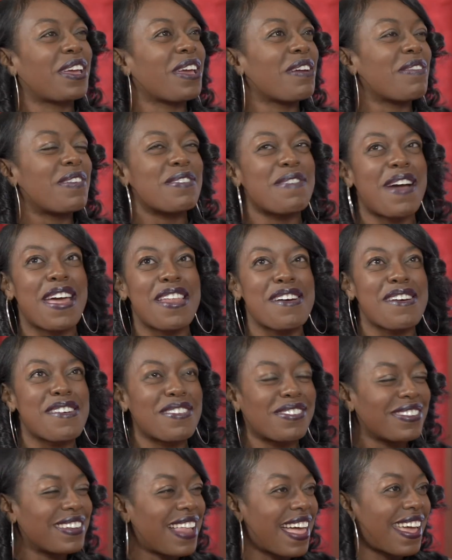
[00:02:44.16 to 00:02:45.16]
"Give it away to
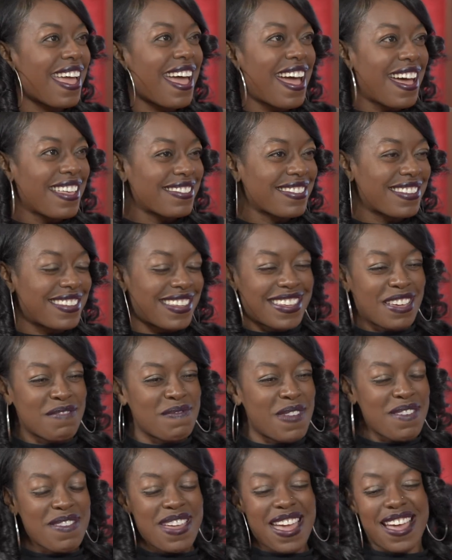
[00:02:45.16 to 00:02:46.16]
who? Like
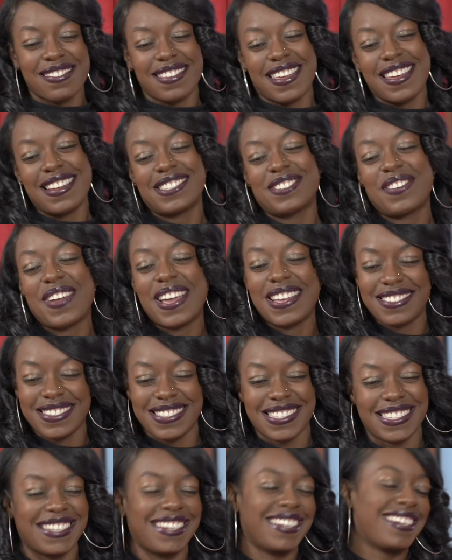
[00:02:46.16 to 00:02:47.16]
maybe it has cancer
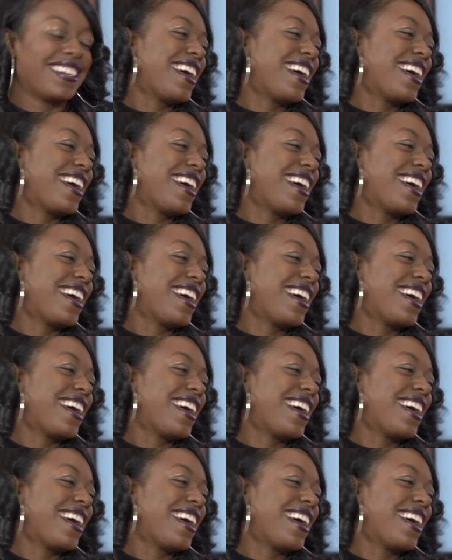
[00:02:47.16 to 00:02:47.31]
agents in it."